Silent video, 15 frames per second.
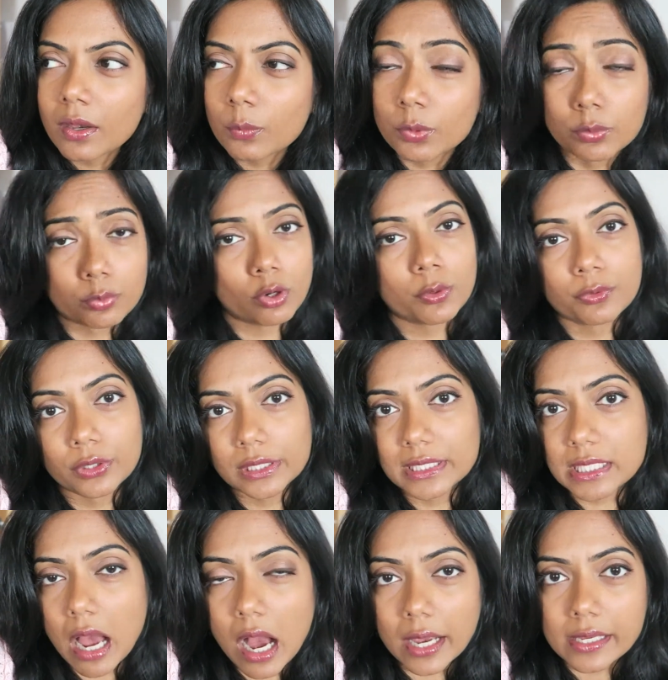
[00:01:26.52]
We were all really
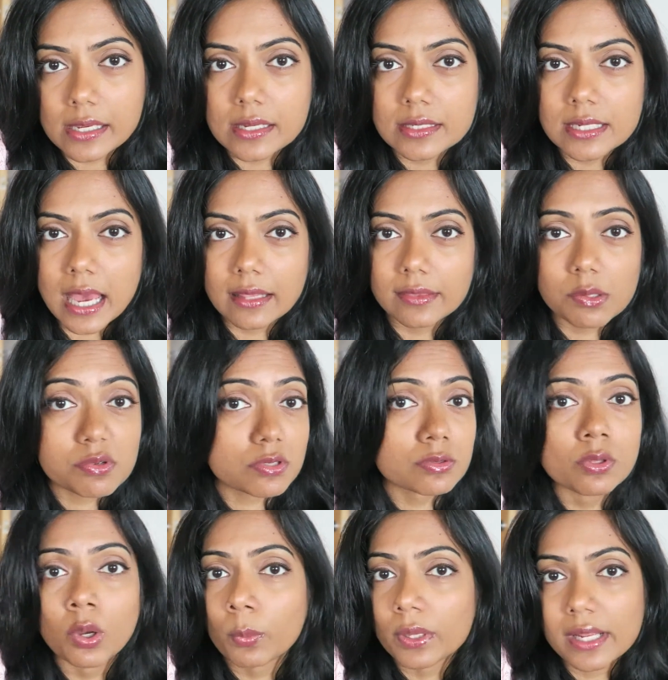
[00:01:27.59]
tired and there was
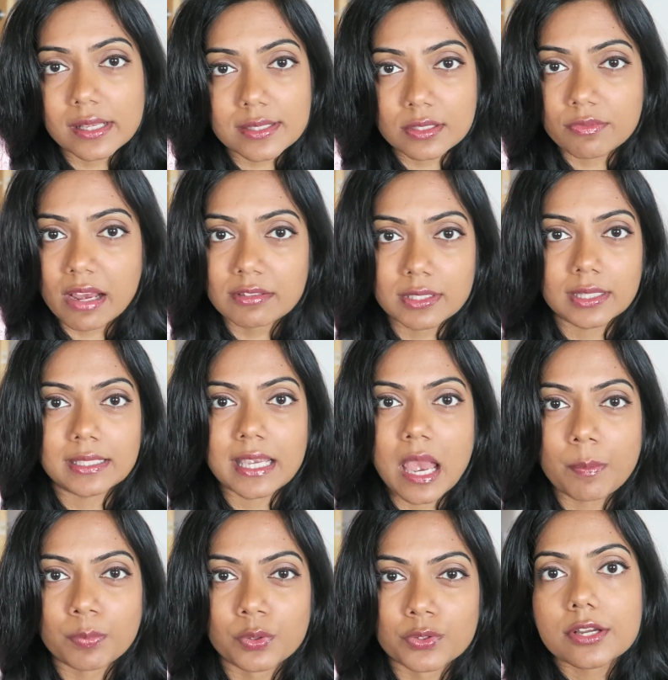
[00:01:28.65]
no one else around at the
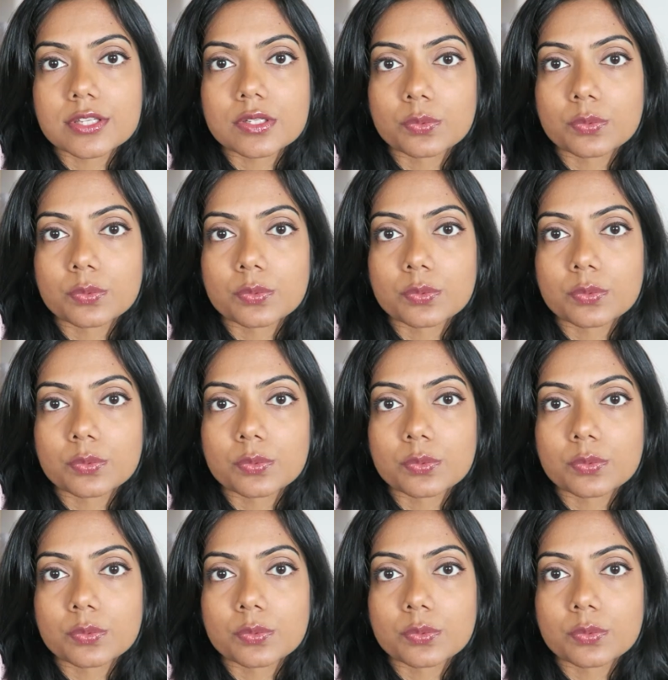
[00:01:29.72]
airport.